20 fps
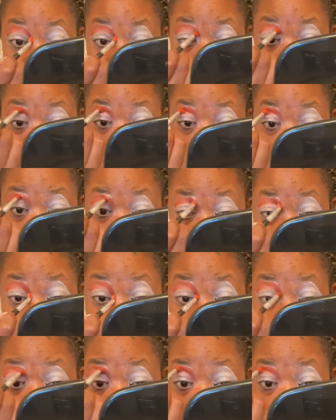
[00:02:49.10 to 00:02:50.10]
And I wanna
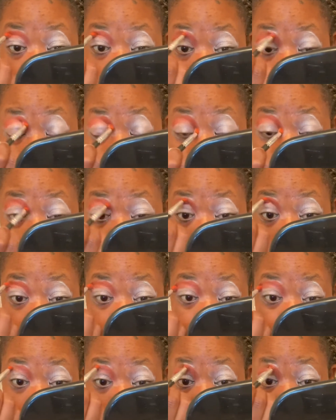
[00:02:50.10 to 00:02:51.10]
make sure that I'm
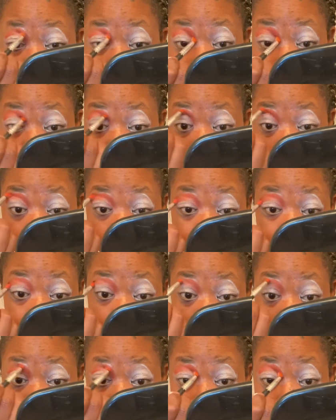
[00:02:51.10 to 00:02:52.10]
blending that out really
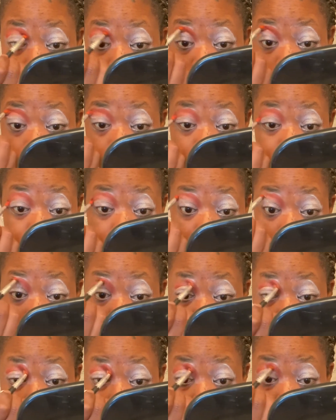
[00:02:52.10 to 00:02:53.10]
good. Now the brush that
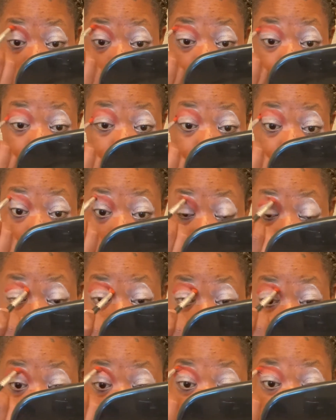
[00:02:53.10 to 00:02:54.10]
I'm using
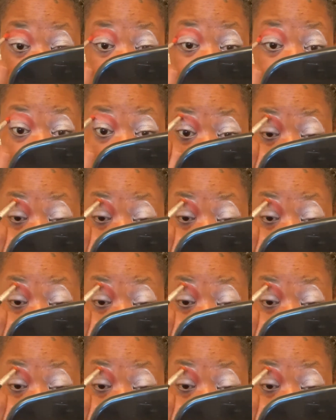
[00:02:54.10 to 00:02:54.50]
is a